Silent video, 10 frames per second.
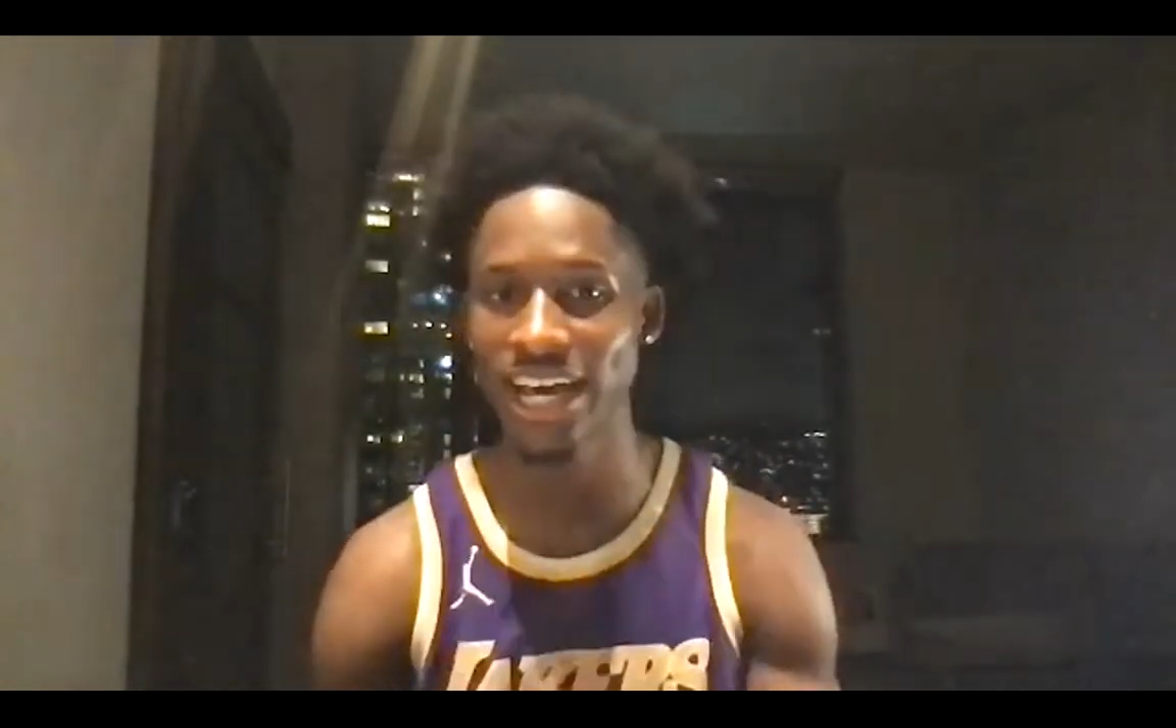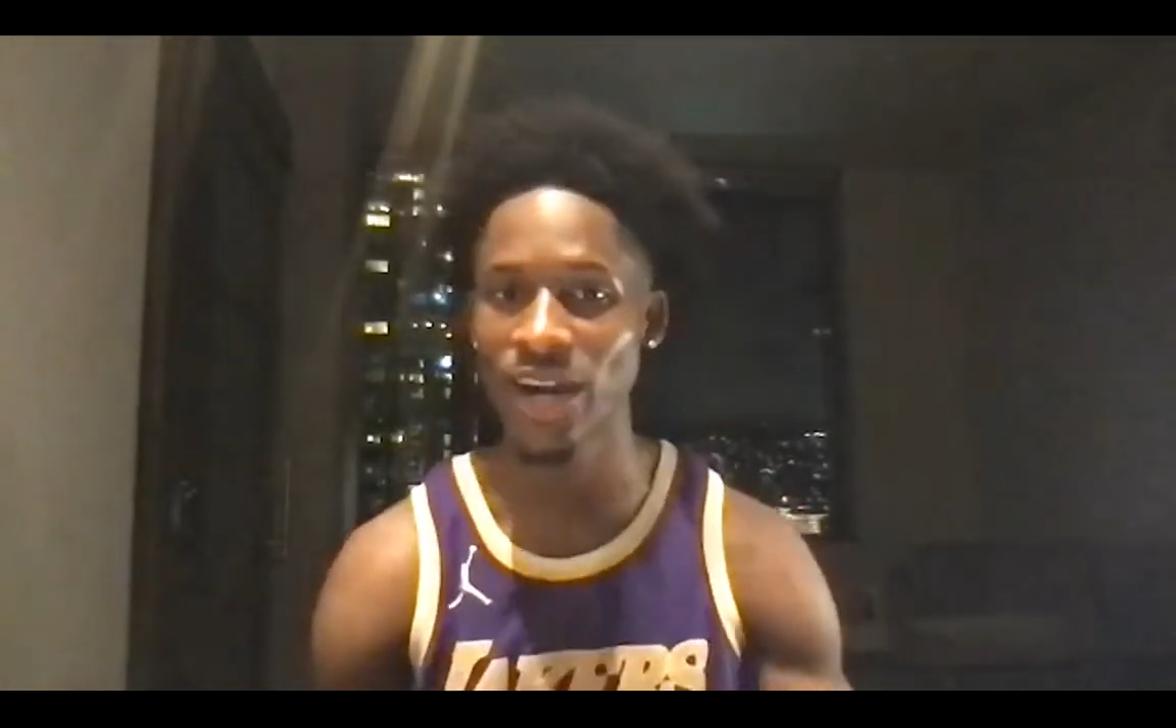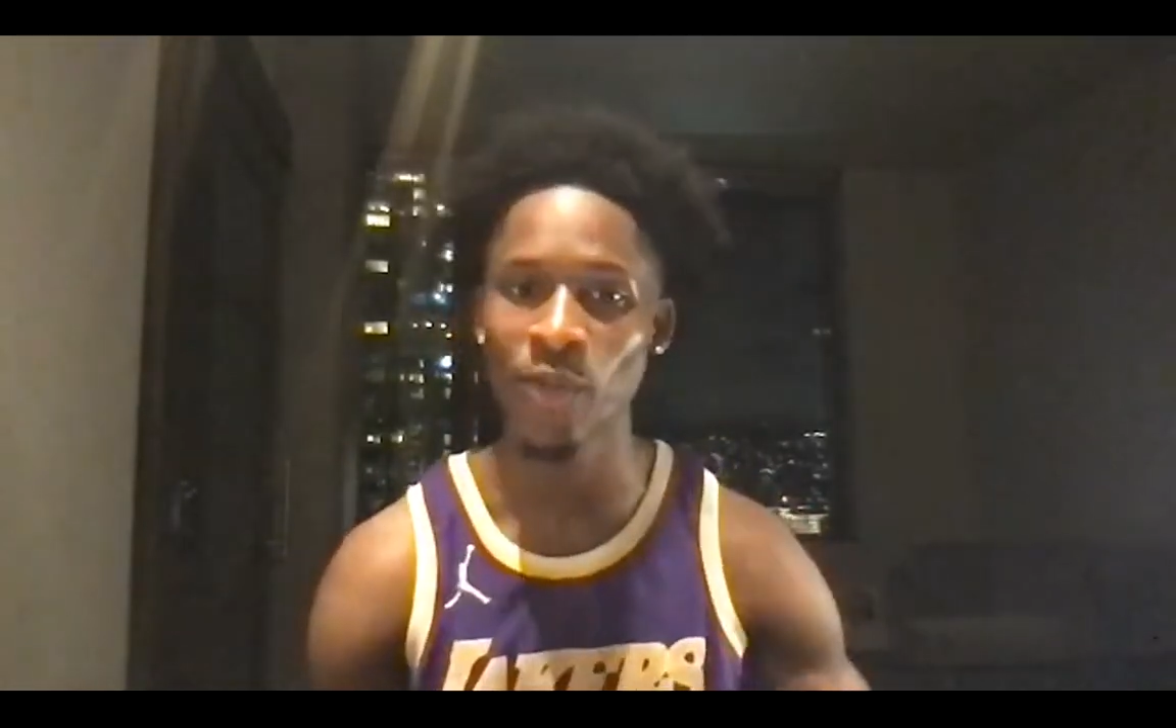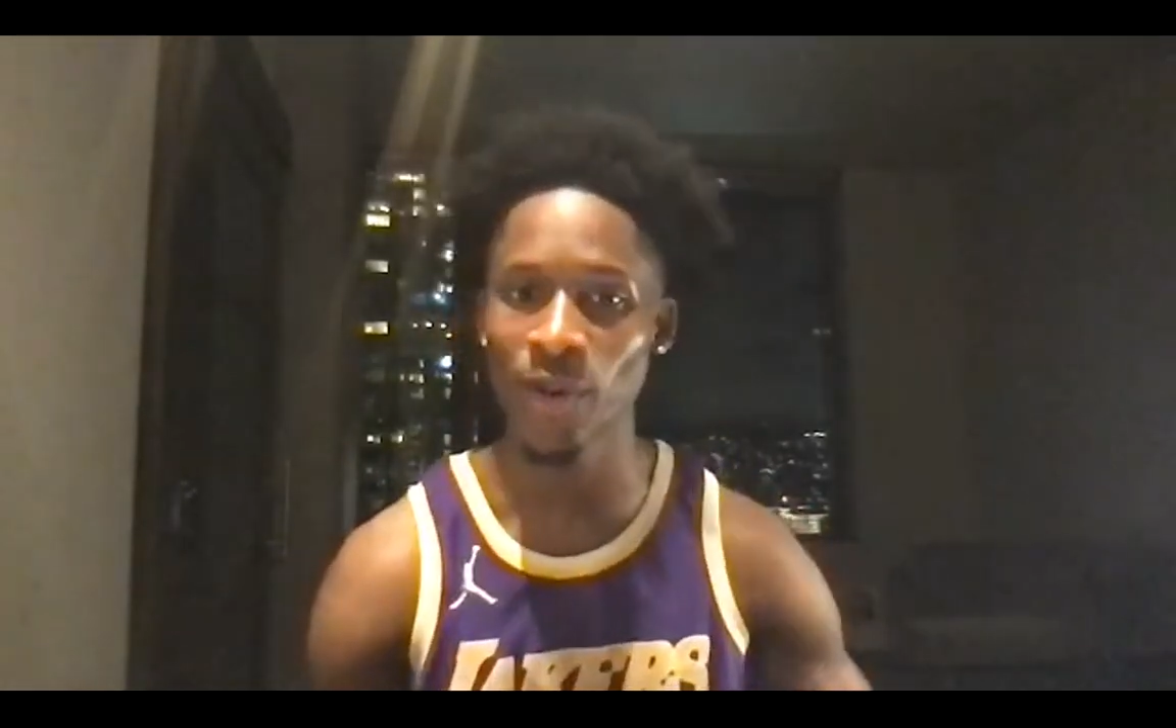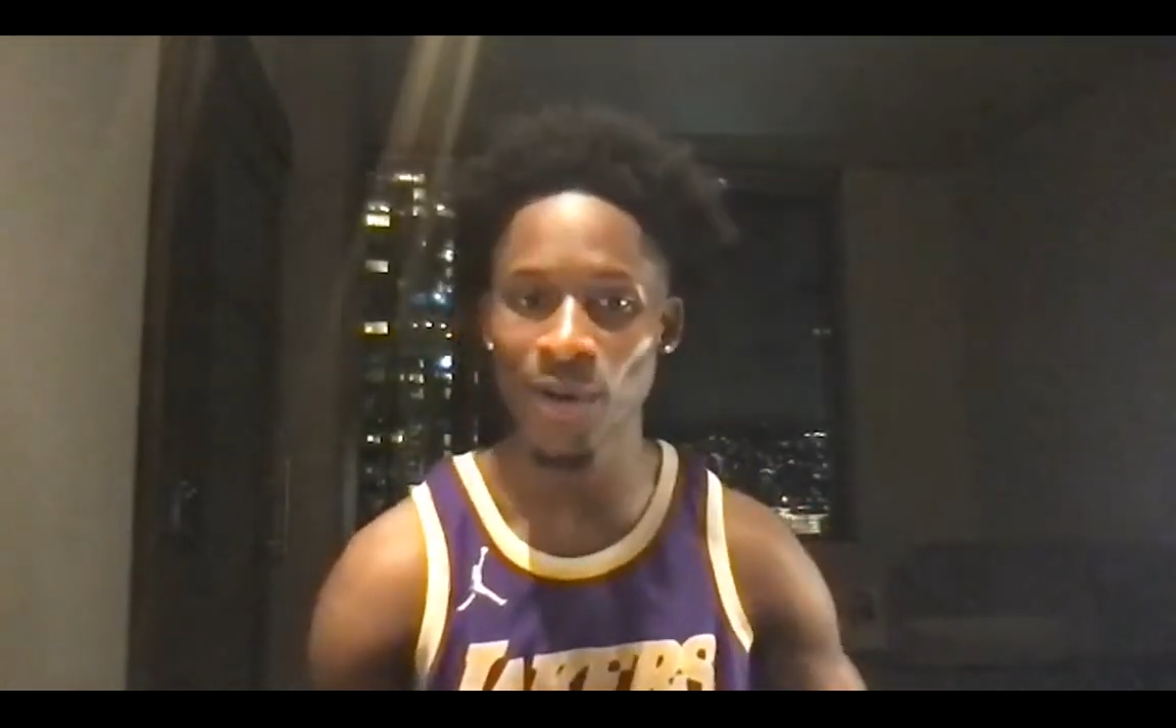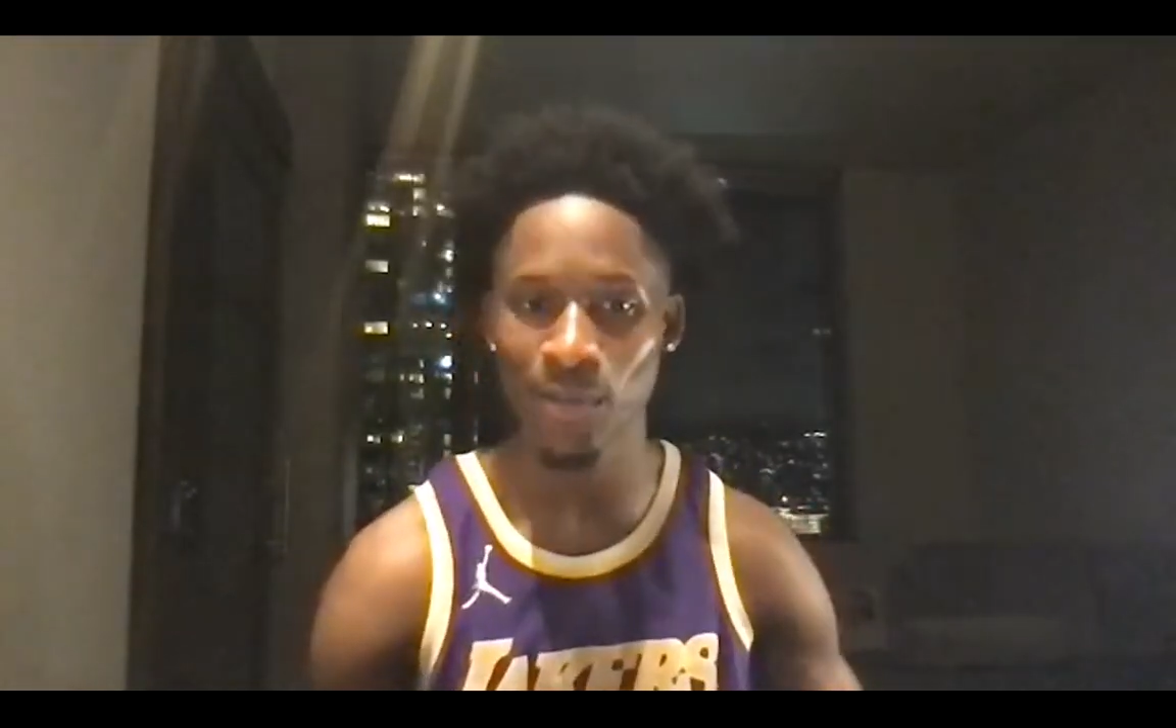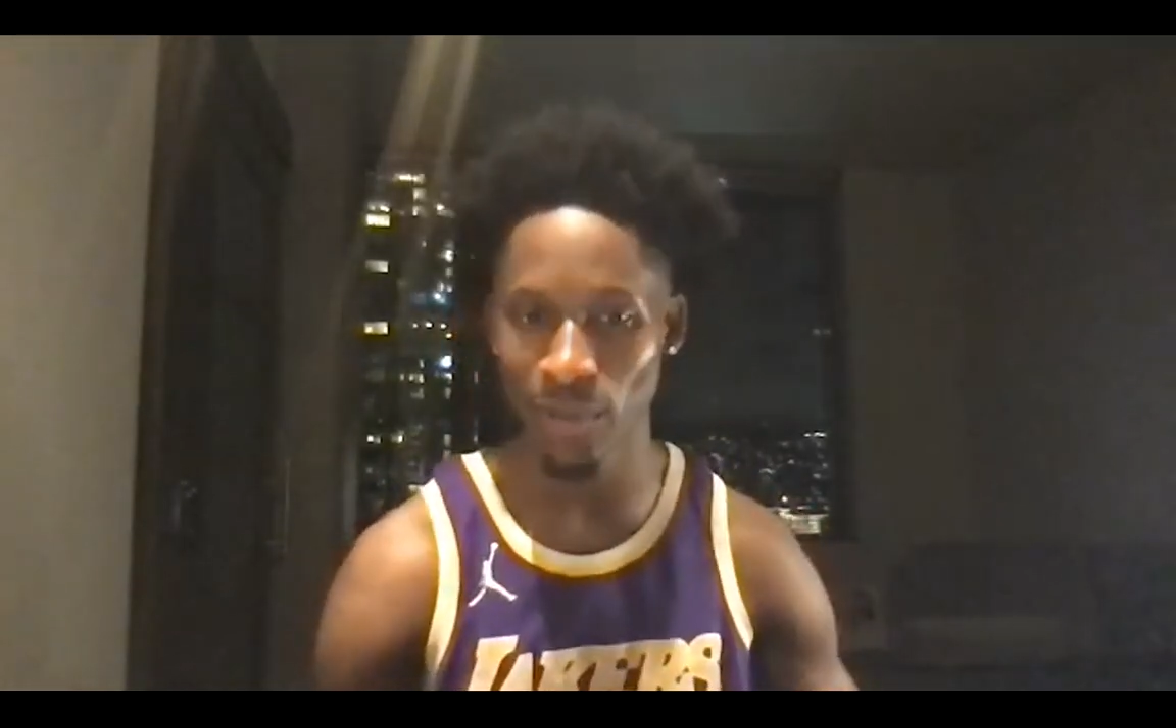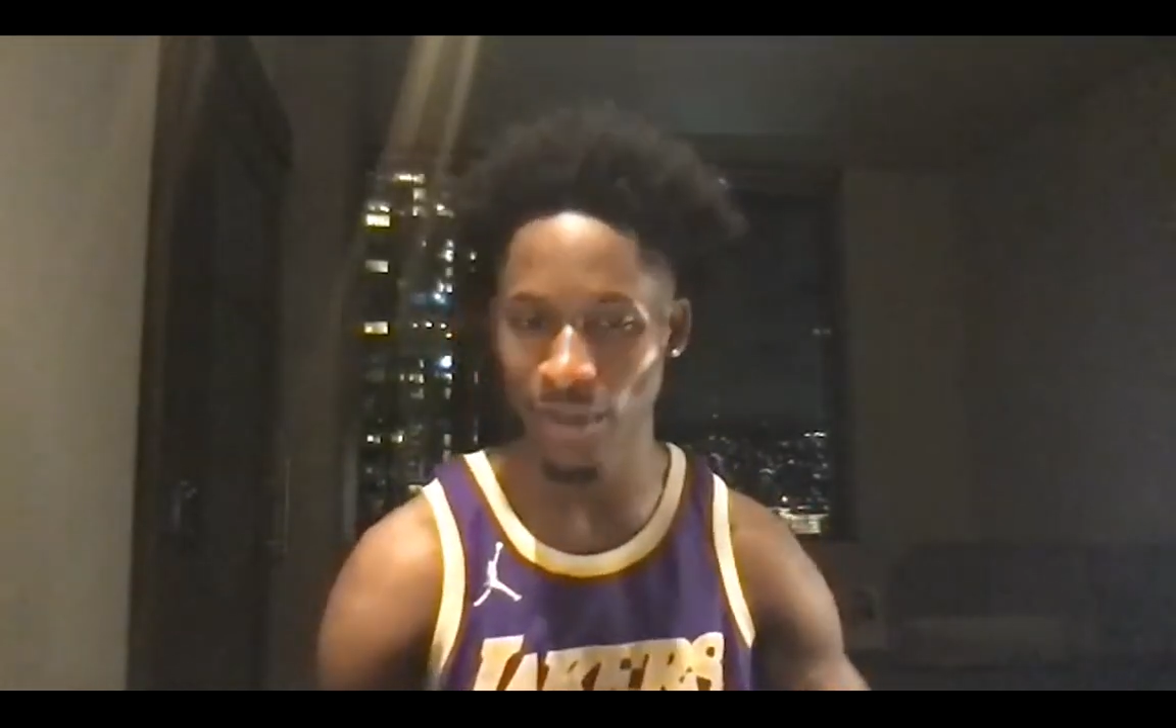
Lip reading: not a word,